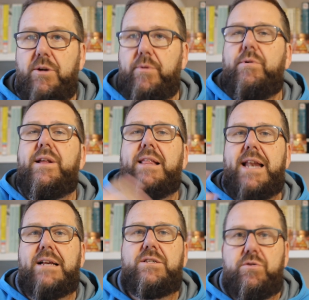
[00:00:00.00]
I'll be reading the
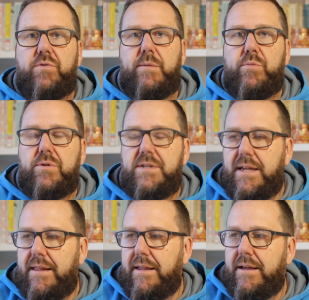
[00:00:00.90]
next three books
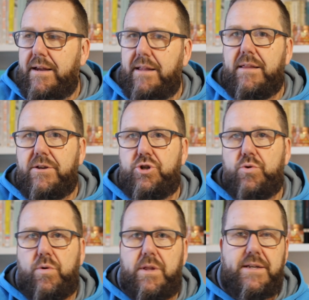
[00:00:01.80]
in the
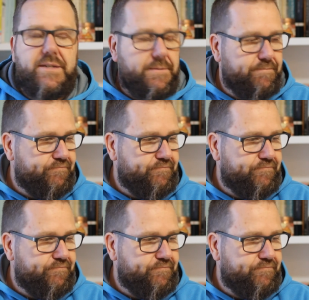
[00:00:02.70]
shortlist.